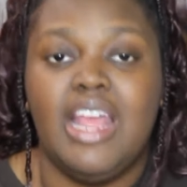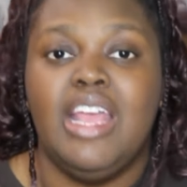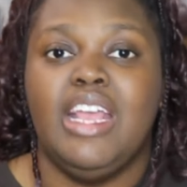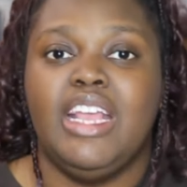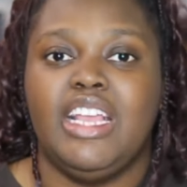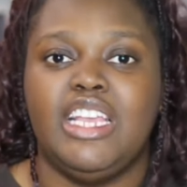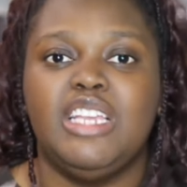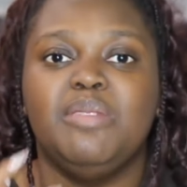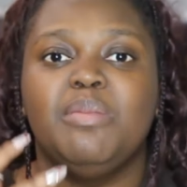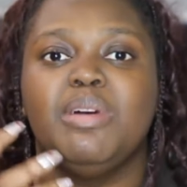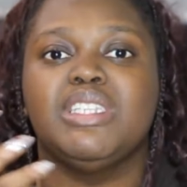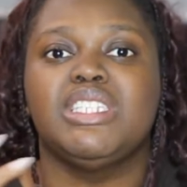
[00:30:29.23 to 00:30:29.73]

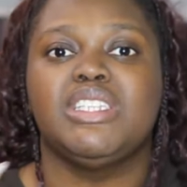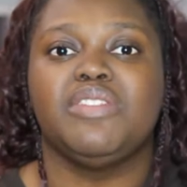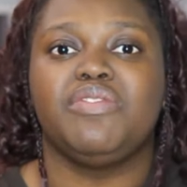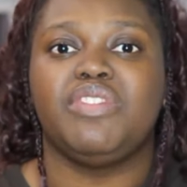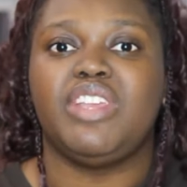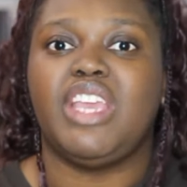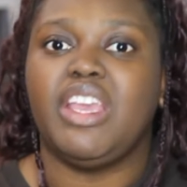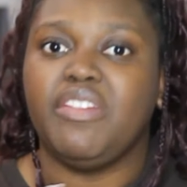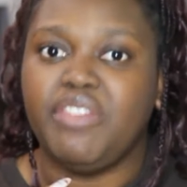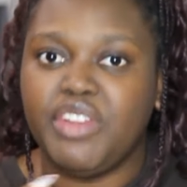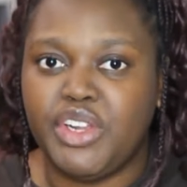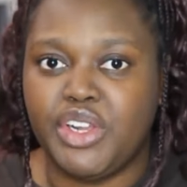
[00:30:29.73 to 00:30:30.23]
He must have
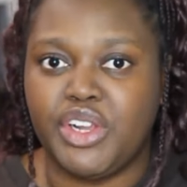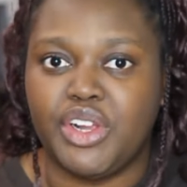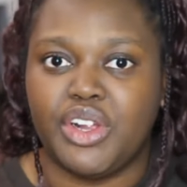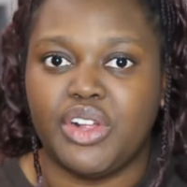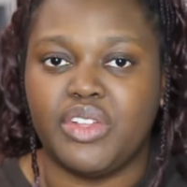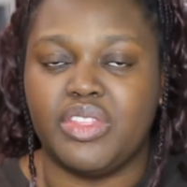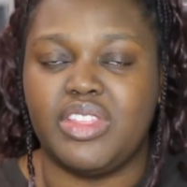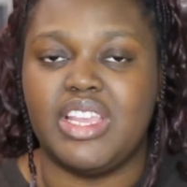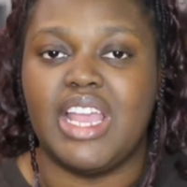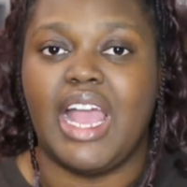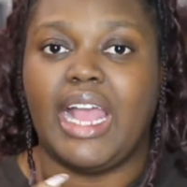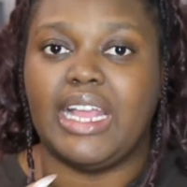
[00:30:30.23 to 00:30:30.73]
given her
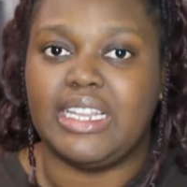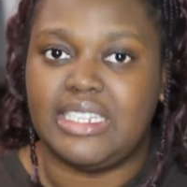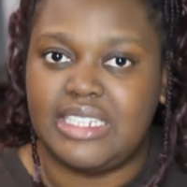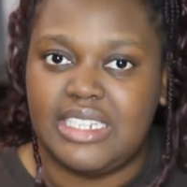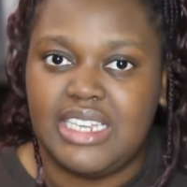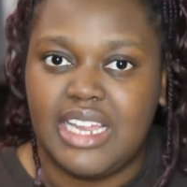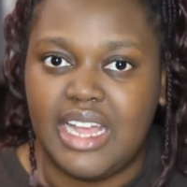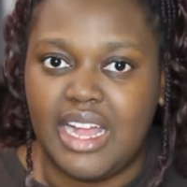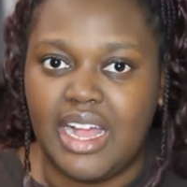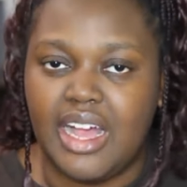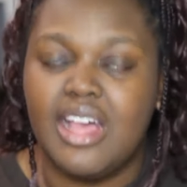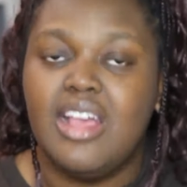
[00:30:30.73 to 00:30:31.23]
the
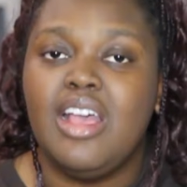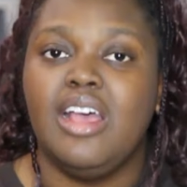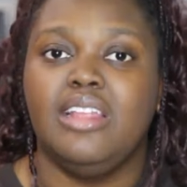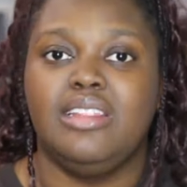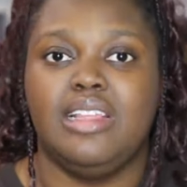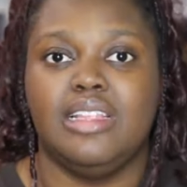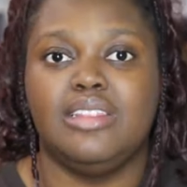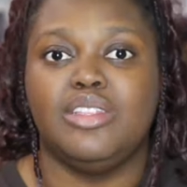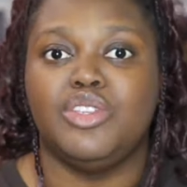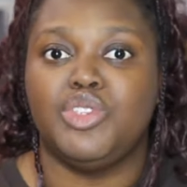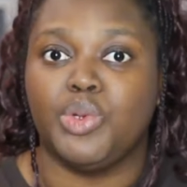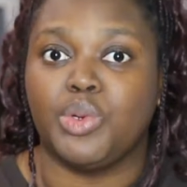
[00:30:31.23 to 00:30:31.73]
idea that
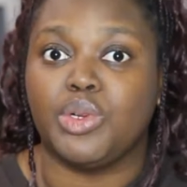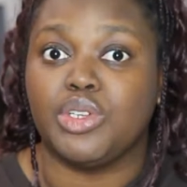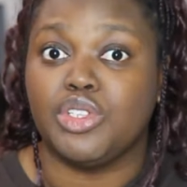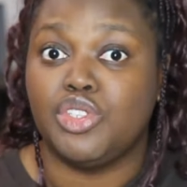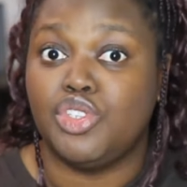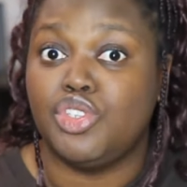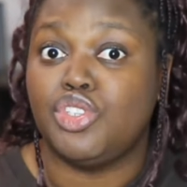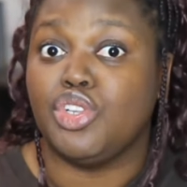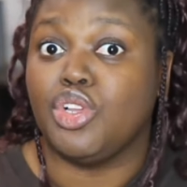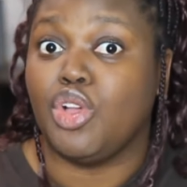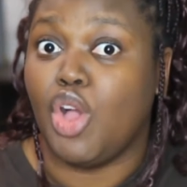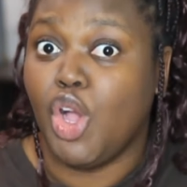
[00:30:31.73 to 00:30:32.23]
the door is
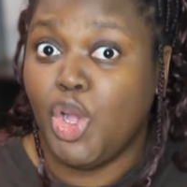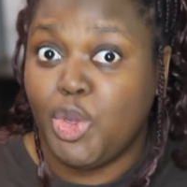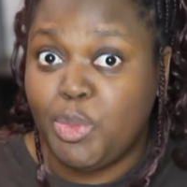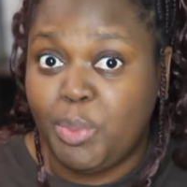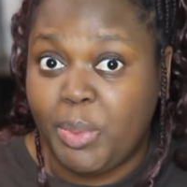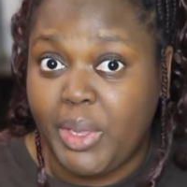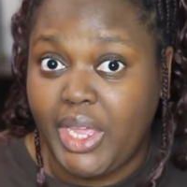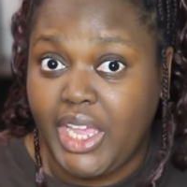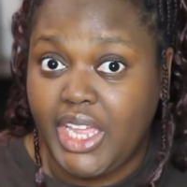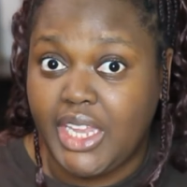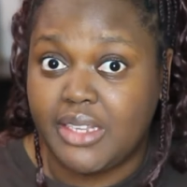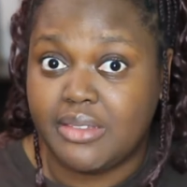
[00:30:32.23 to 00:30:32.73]
still
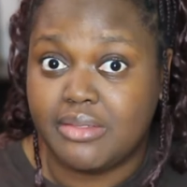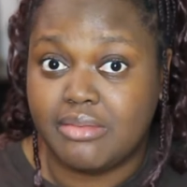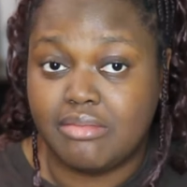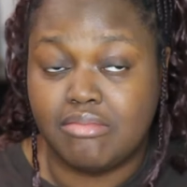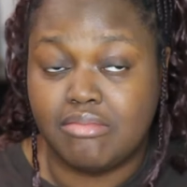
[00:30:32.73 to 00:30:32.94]
open.